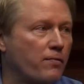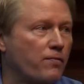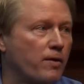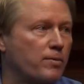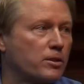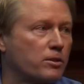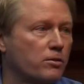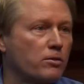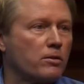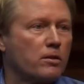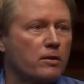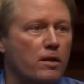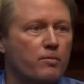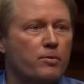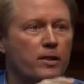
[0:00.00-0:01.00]
pharmaceutical
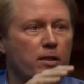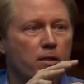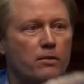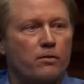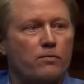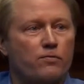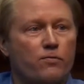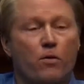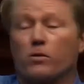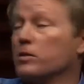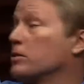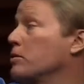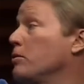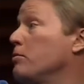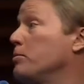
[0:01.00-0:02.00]
company to do
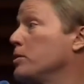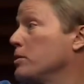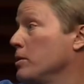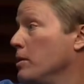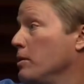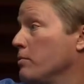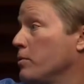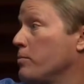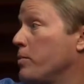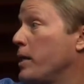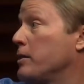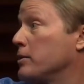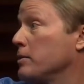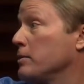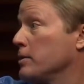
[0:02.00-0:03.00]
focus groups with
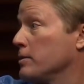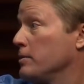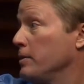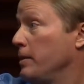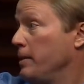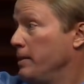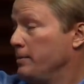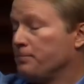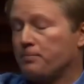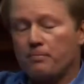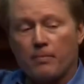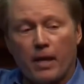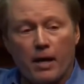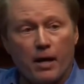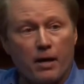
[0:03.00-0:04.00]
patients.
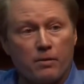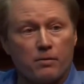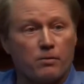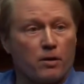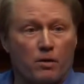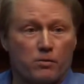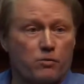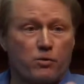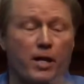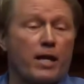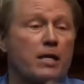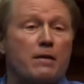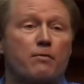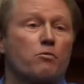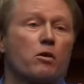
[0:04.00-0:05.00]
And, and they had
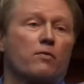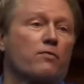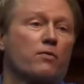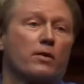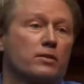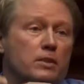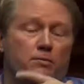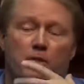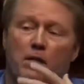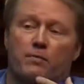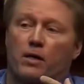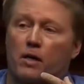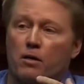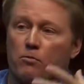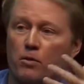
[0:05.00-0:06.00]
never worked for us, they were never
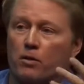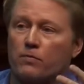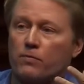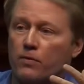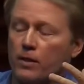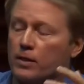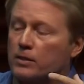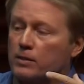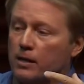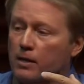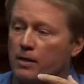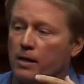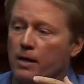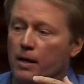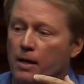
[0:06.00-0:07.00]
going to work for us.
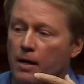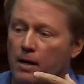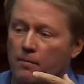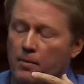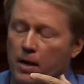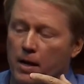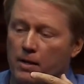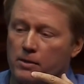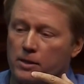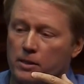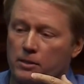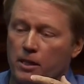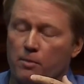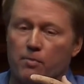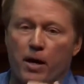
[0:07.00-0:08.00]
And, and she
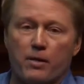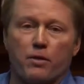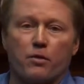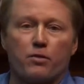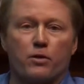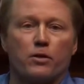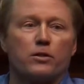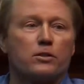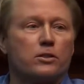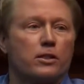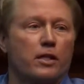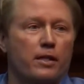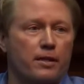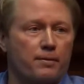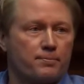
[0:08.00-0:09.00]
said, by the third
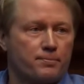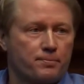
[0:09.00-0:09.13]
city,